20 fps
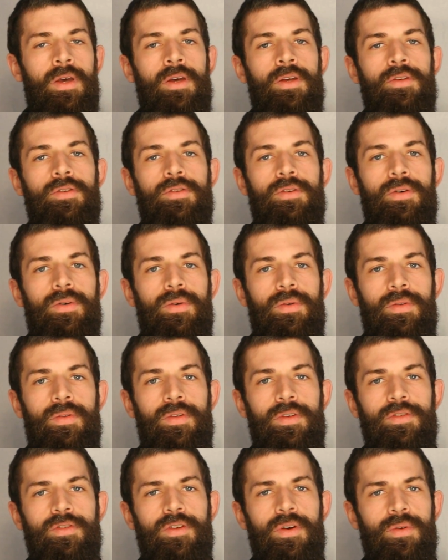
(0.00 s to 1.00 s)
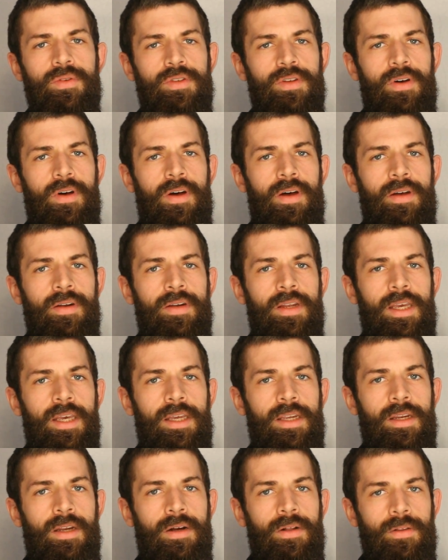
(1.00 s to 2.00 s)
So this goes on
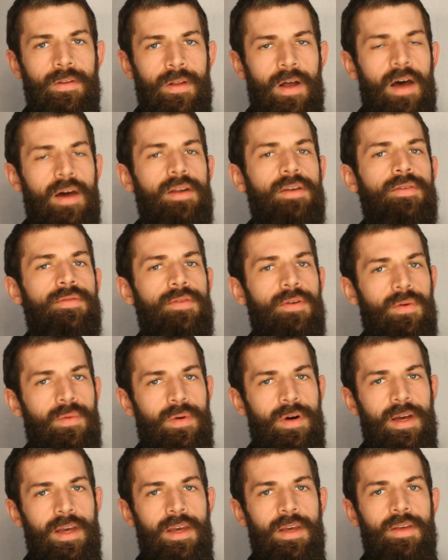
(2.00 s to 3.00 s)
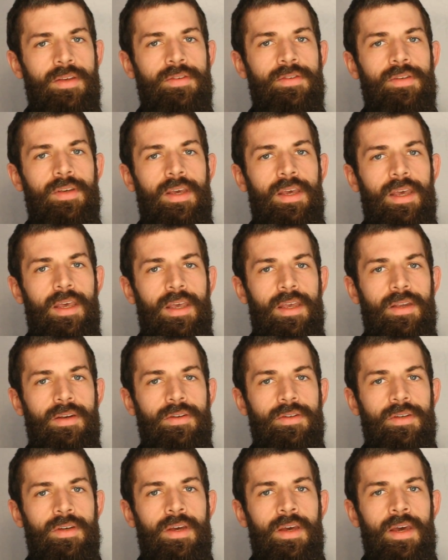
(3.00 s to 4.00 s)
in a lot of different ways,
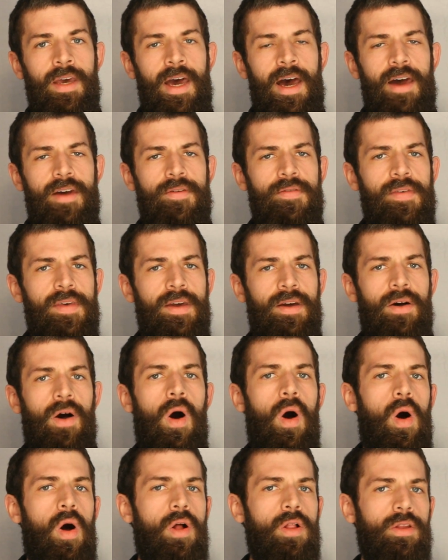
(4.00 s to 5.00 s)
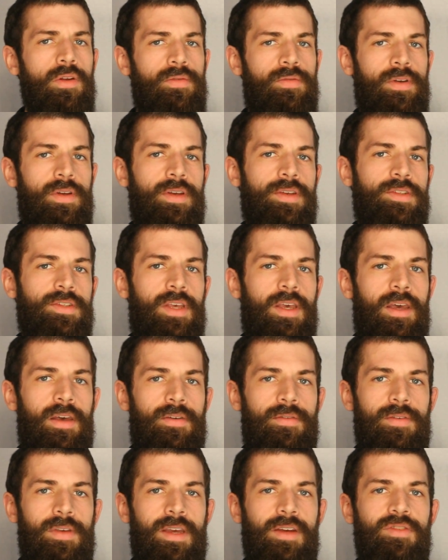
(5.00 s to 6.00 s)
and I think all of us
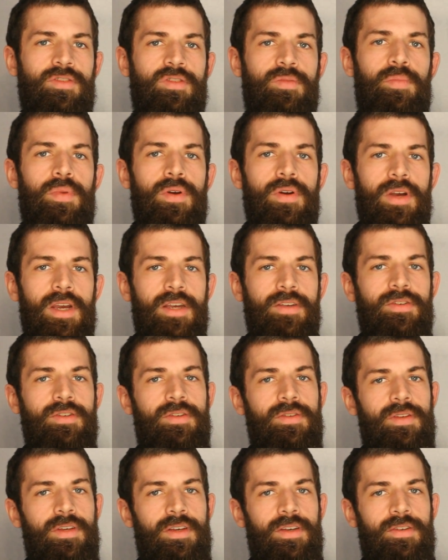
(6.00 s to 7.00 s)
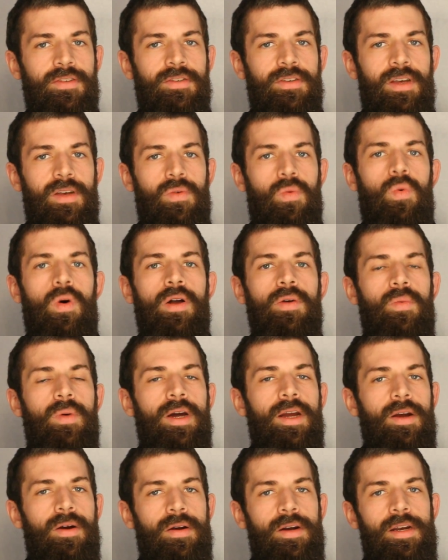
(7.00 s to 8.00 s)
have experienced this in one
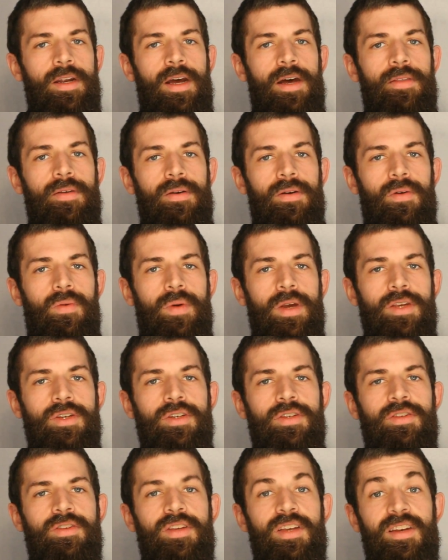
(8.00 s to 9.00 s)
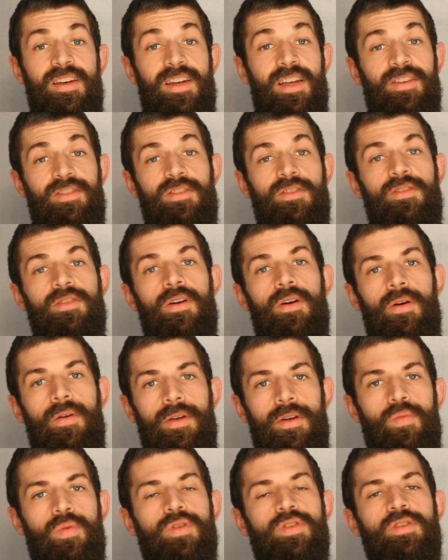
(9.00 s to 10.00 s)
way or another. We just didn't
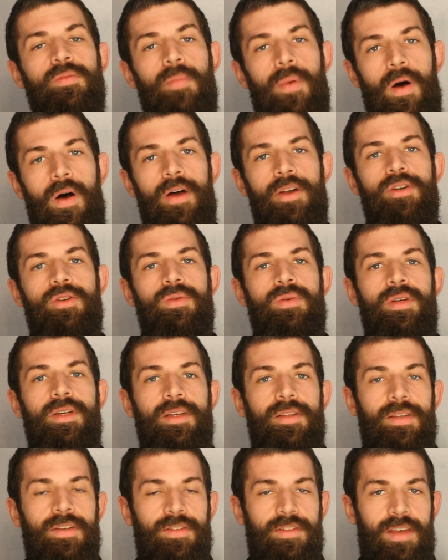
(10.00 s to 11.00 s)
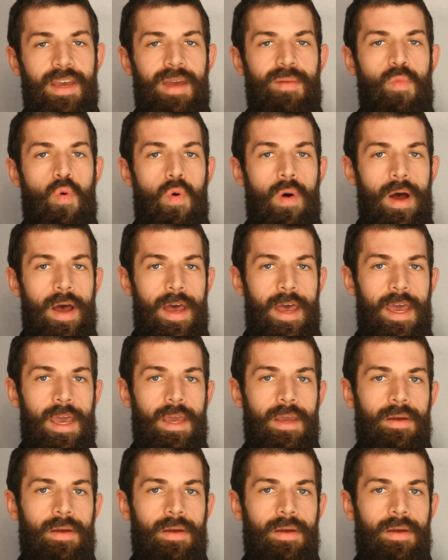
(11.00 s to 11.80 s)
necessarily respond to it in the same way.